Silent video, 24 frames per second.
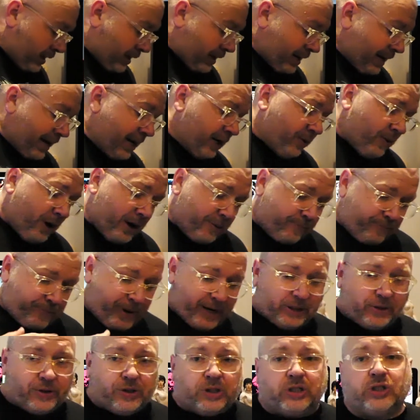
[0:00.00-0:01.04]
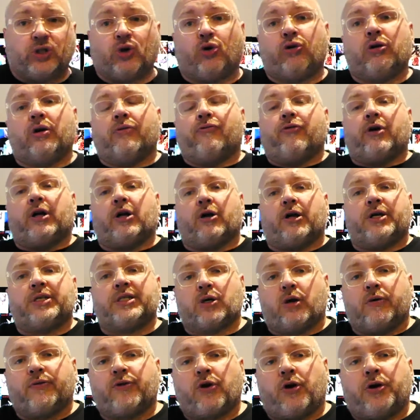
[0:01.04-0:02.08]
Anyway, back to the story of Red Eye.
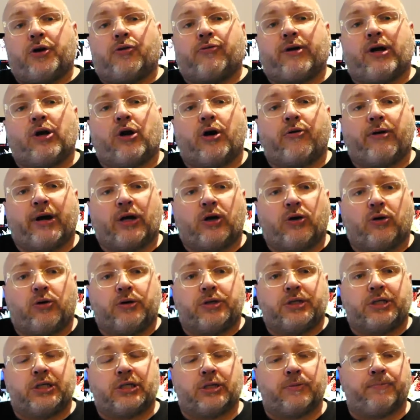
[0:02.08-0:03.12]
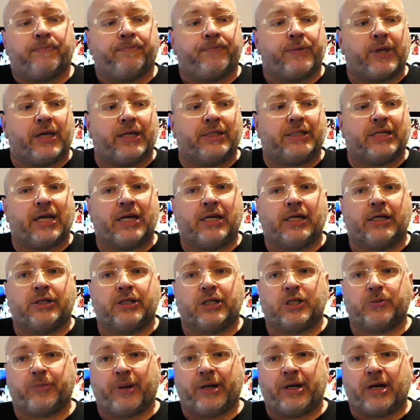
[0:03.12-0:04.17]
So I've gone to Red Eye Records intending to
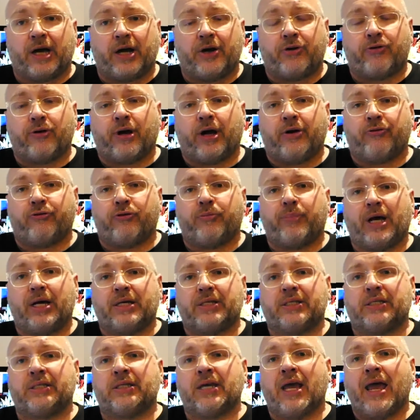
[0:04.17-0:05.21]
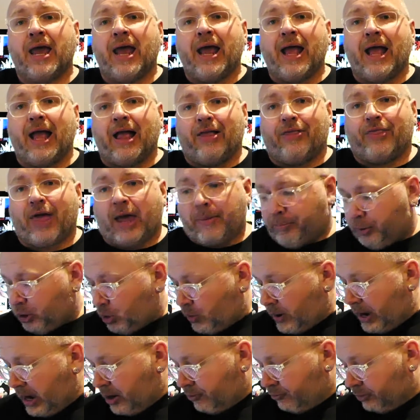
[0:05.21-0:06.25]
spend under $100. That
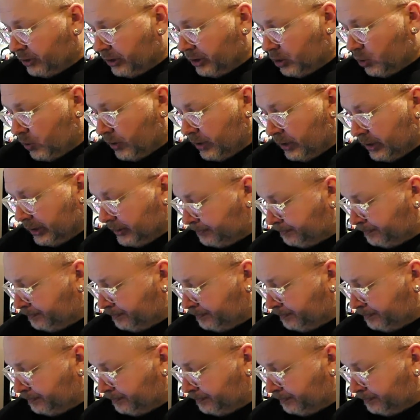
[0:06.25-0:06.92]
blew out really quickly.